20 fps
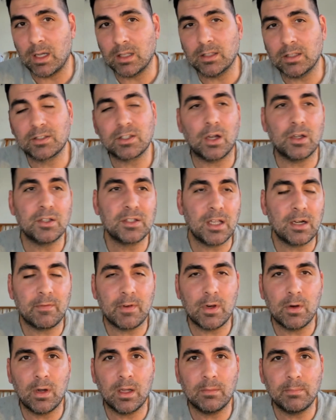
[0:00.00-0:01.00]
saw his
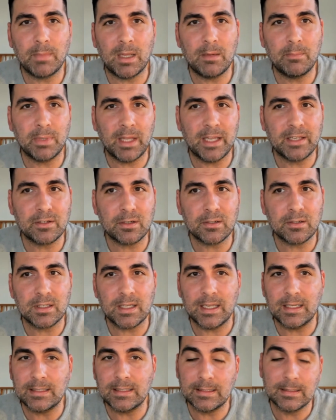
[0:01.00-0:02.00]
interview on Men in Blazers,
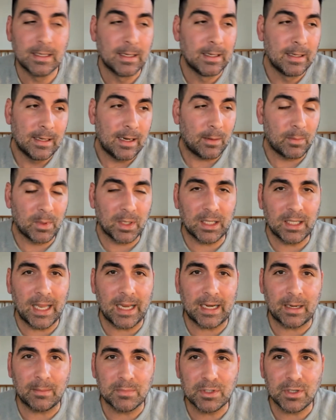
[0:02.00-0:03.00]
and I really
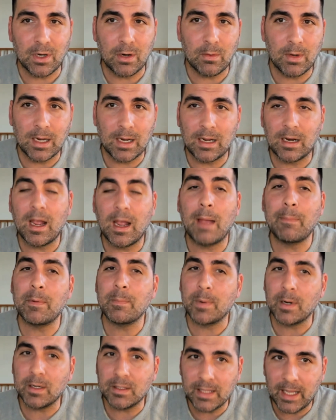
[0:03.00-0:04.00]
like him. So happy
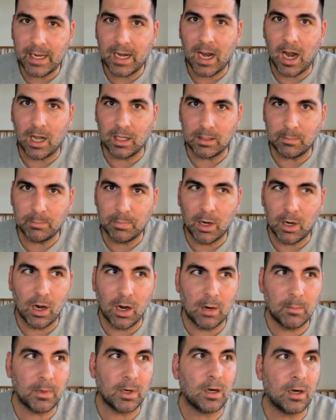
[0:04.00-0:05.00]
birthday, Ollie
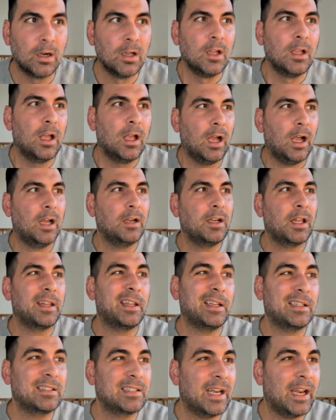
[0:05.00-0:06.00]
Palmer. Another
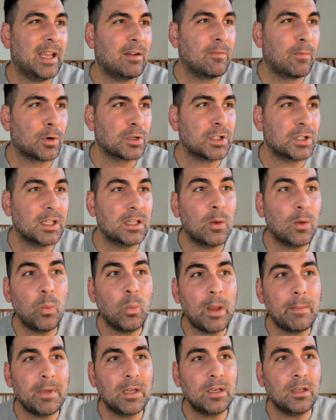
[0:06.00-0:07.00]
thing today, unfortunately, the
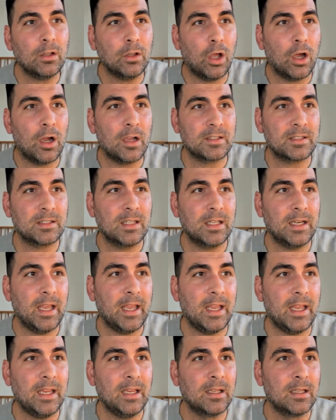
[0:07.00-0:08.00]
women lost
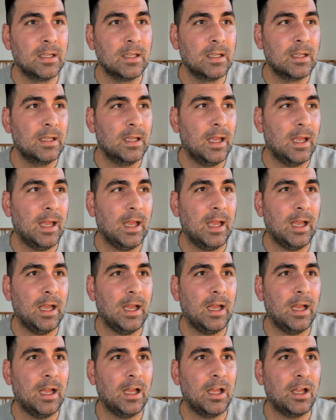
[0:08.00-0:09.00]
today,
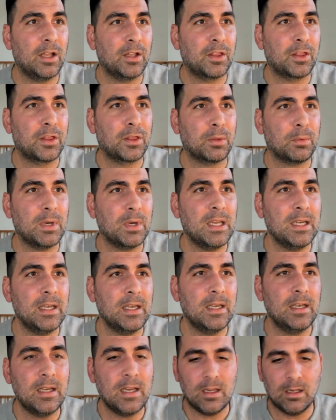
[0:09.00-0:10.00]

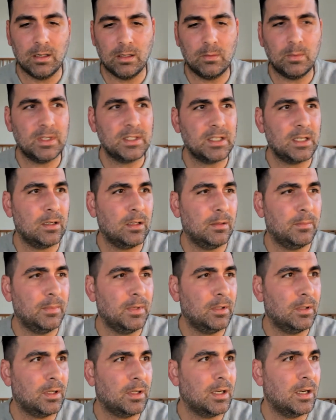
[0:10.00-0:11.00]
3-0. Was it? Oh, I'm
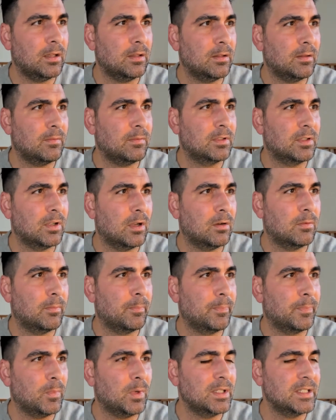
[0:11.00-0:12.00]
gonna look at it. So
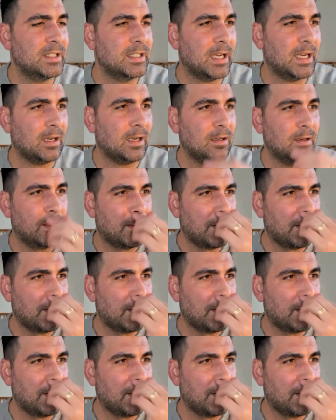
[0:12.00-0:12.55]
1 second.